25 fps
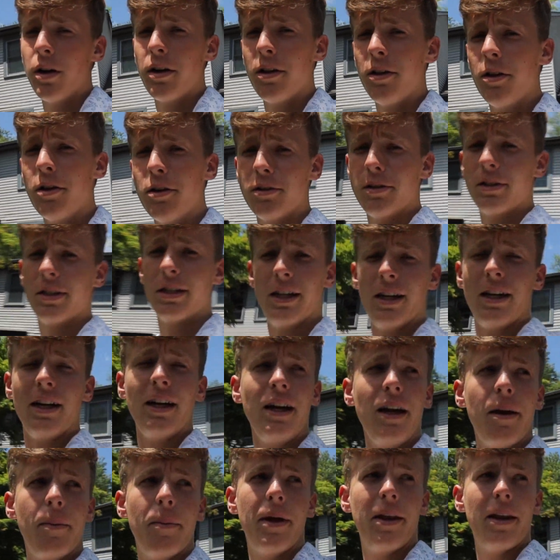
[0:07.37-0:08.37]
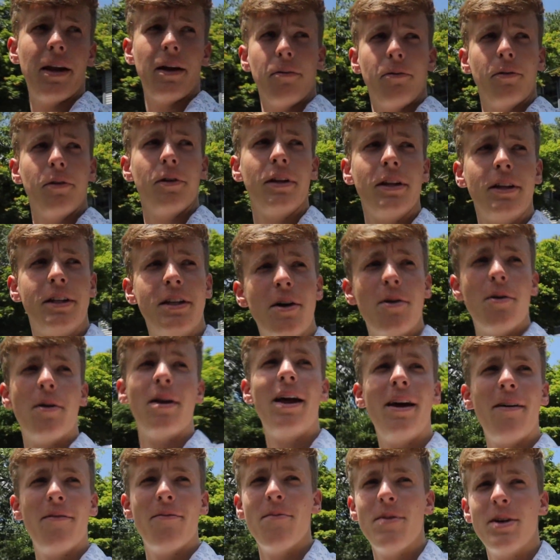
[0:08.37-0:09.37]
a long time and I really don't
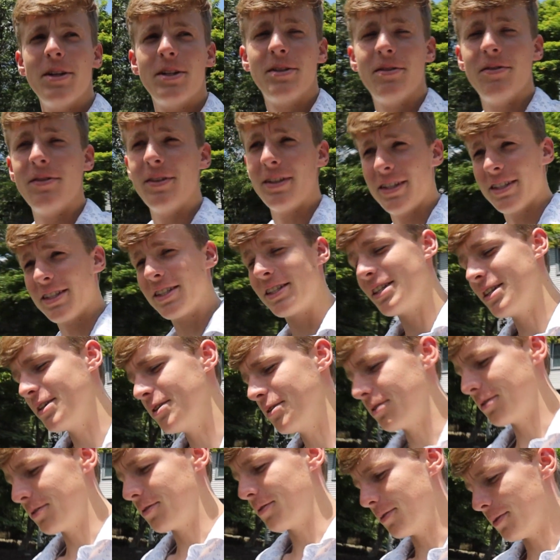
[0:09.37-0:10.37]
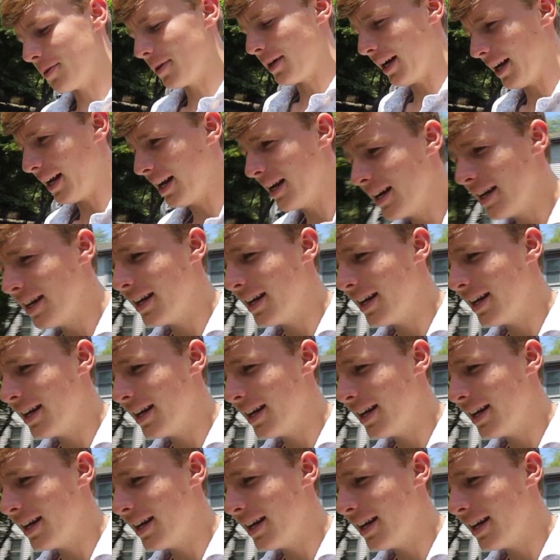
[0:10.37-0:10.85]
have much of an excuse for it.